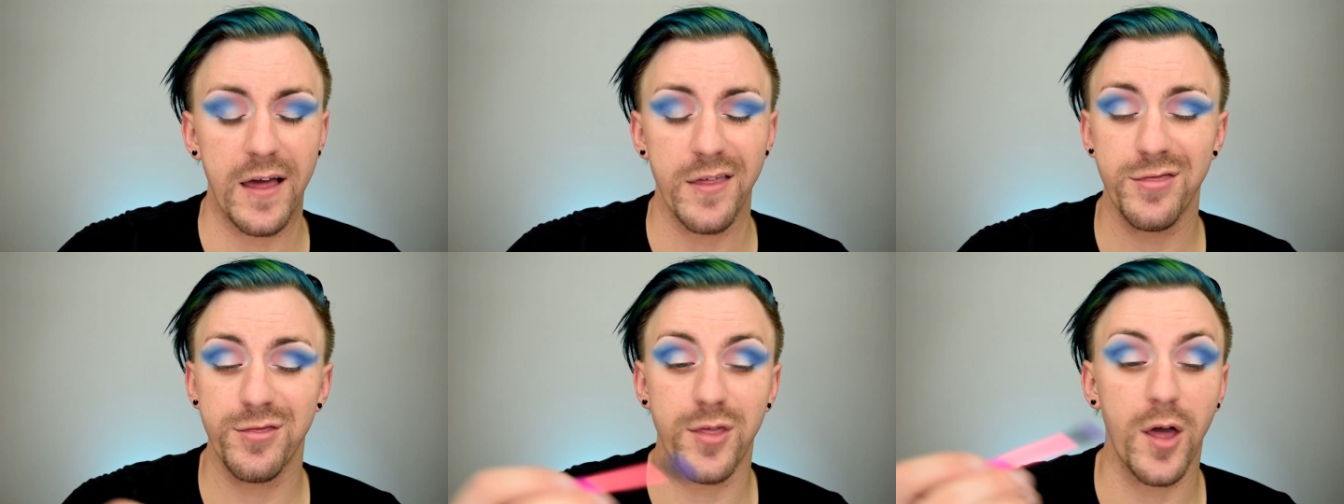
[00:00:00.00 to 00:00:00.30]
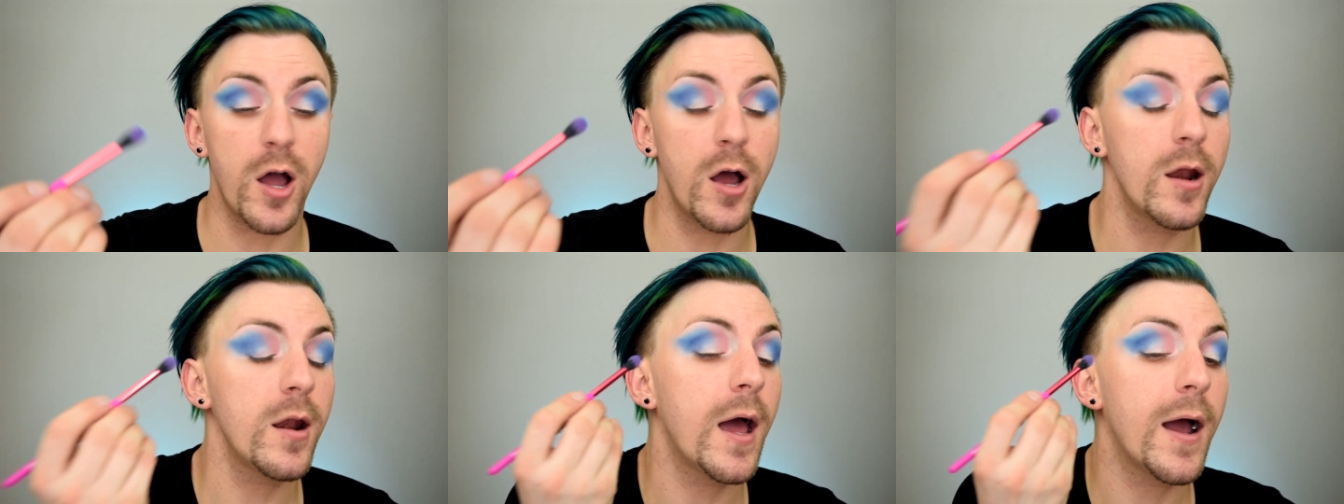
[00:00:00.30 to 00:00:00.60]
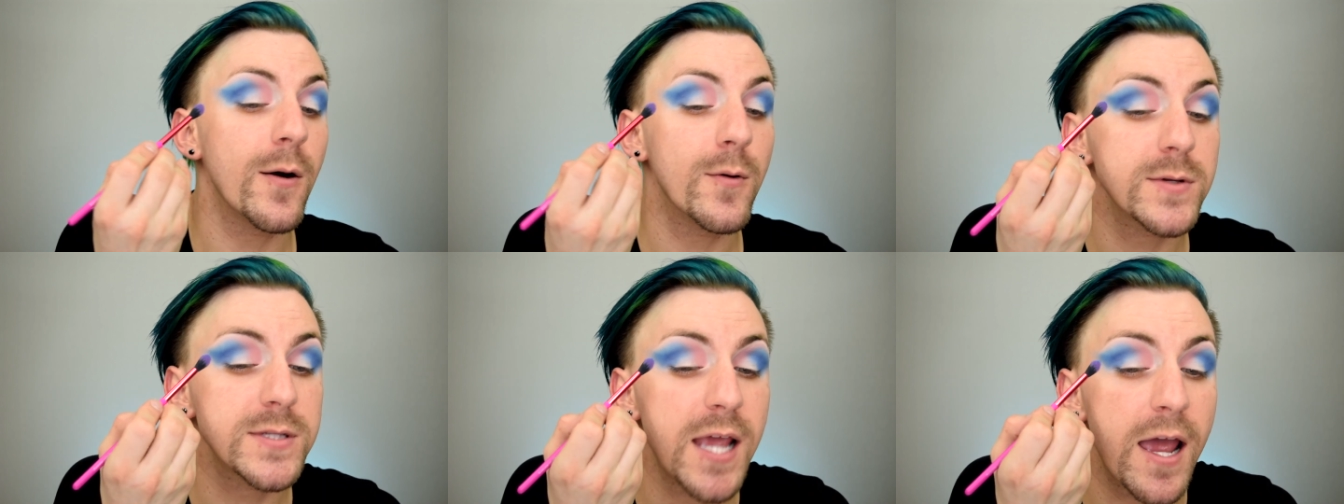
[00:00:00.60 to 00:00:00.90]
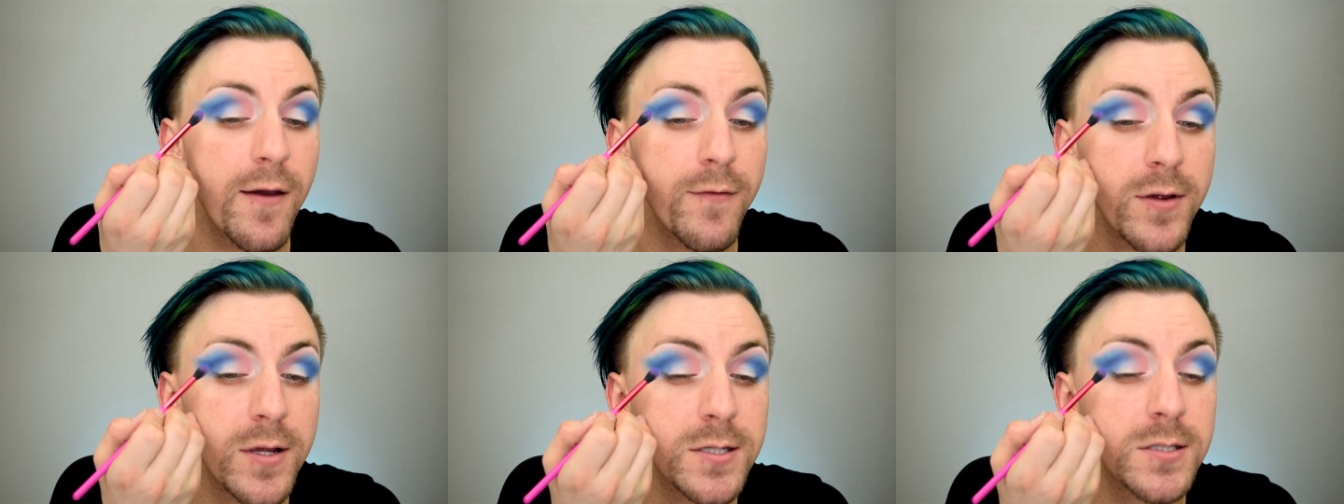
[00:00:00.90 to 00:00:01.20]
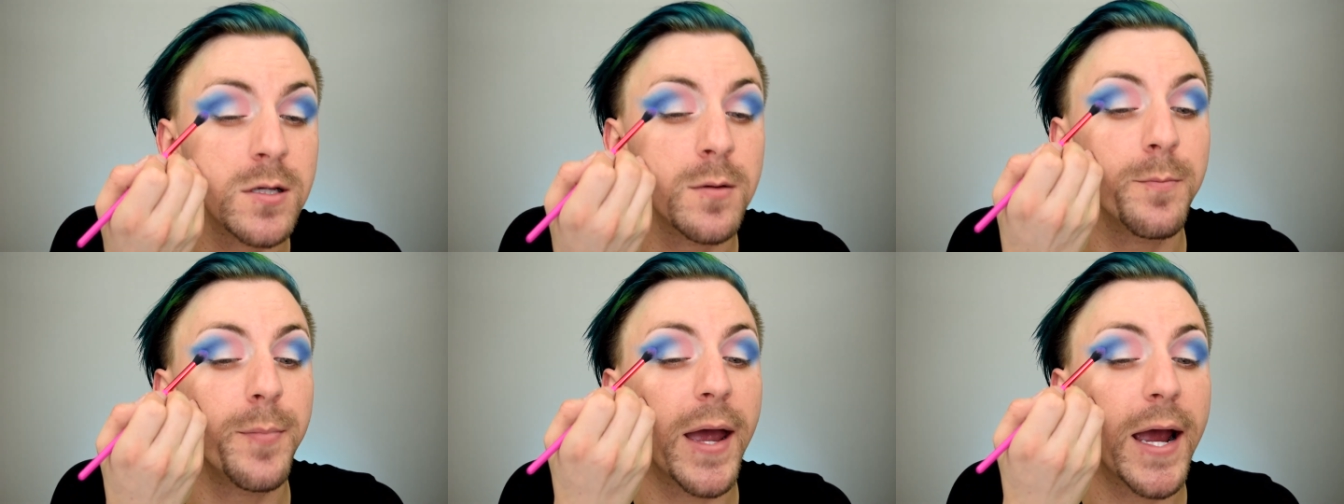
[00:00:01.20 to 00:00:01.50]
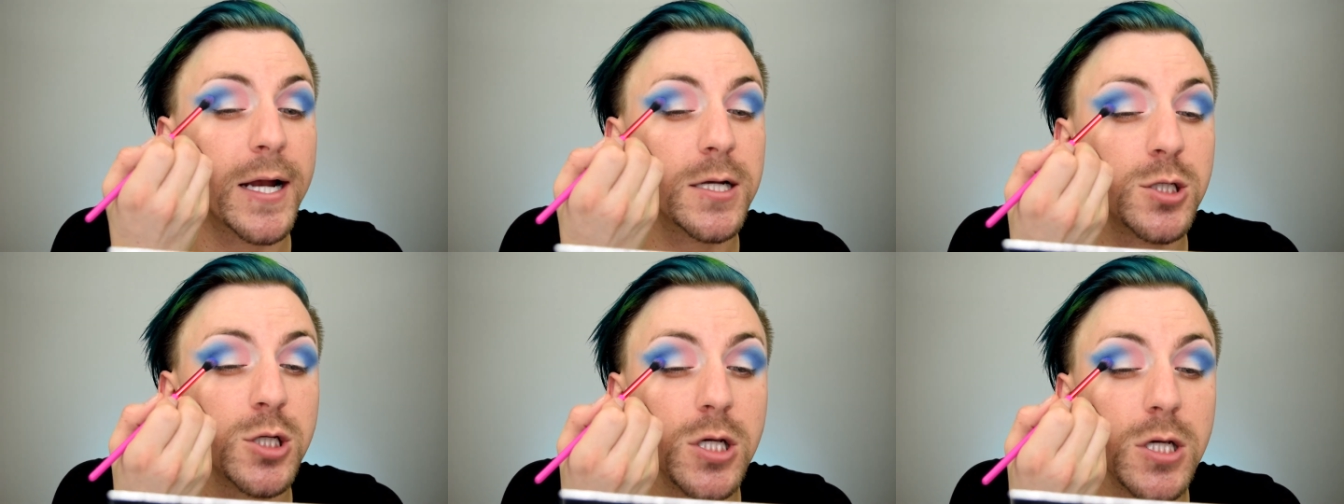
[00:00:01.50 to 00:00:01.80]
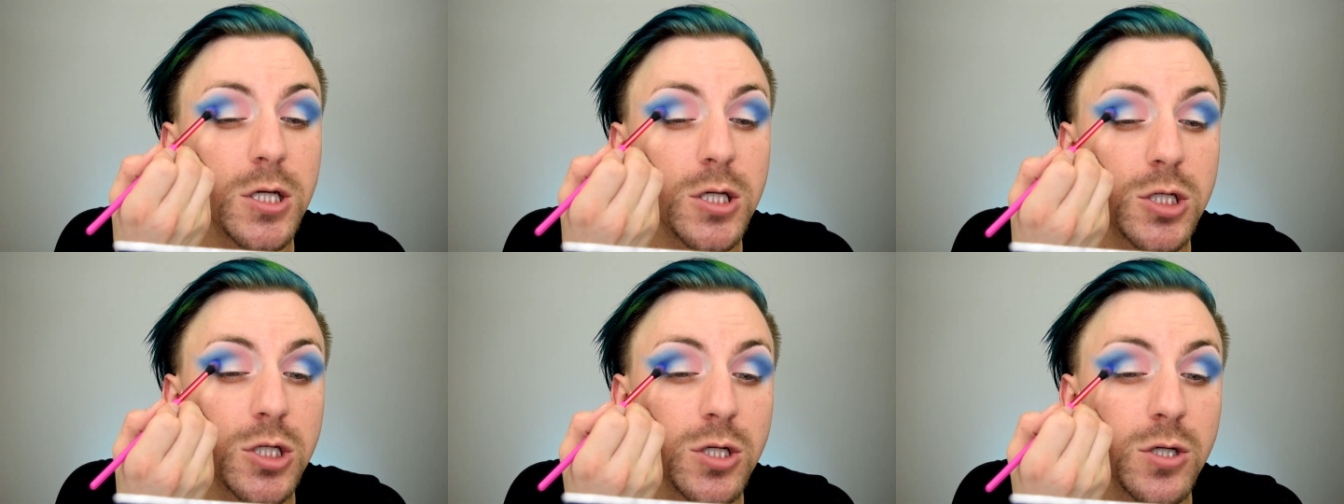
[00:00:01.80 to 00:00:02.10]
I thought I was having some
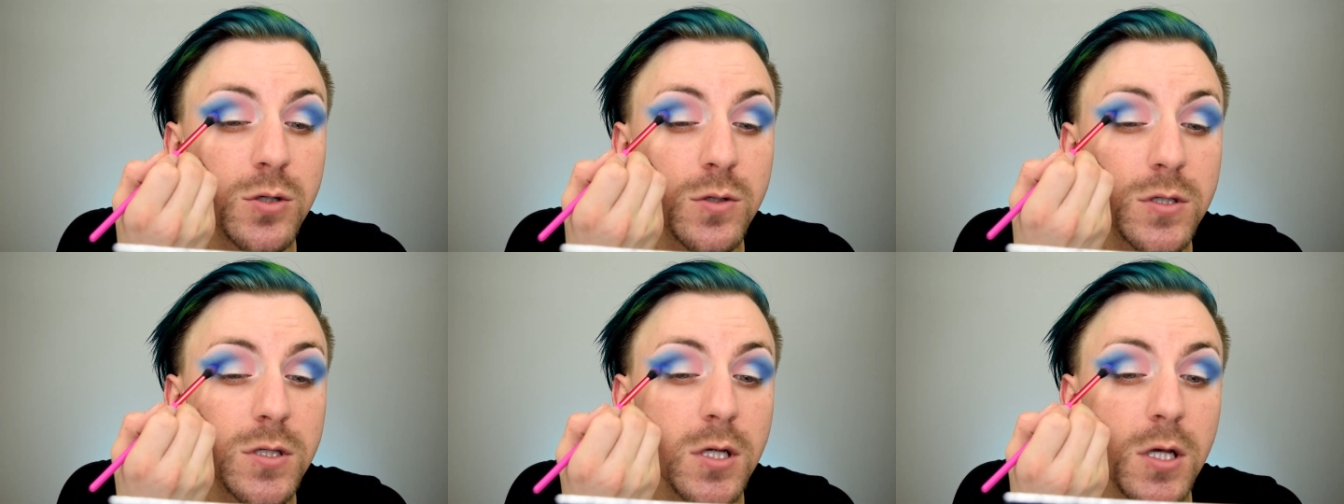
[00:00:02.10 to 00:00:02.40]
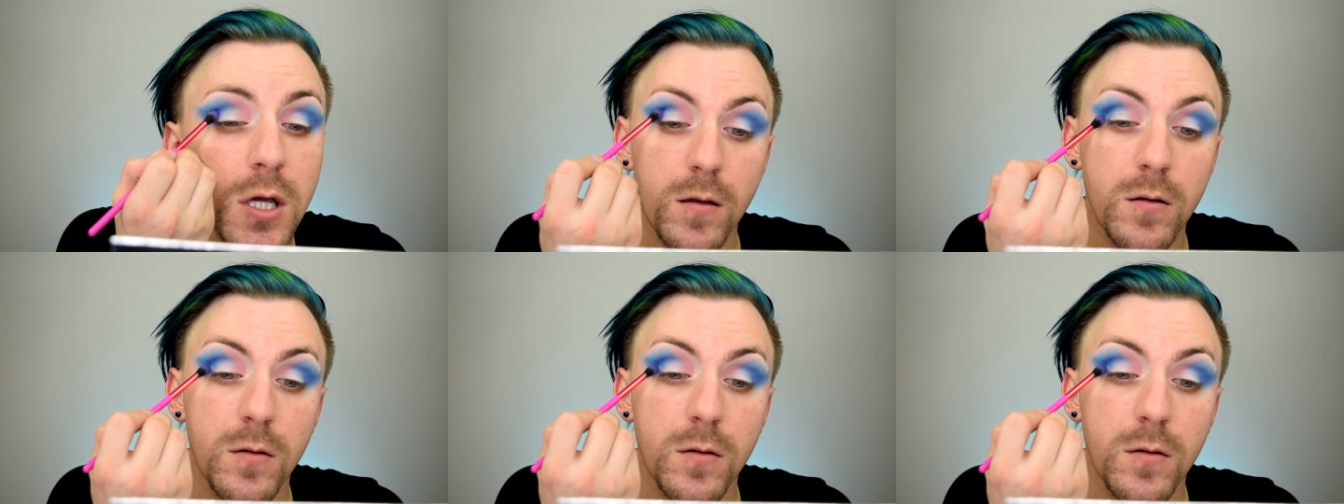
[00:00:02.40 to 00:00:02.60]
patchy issues,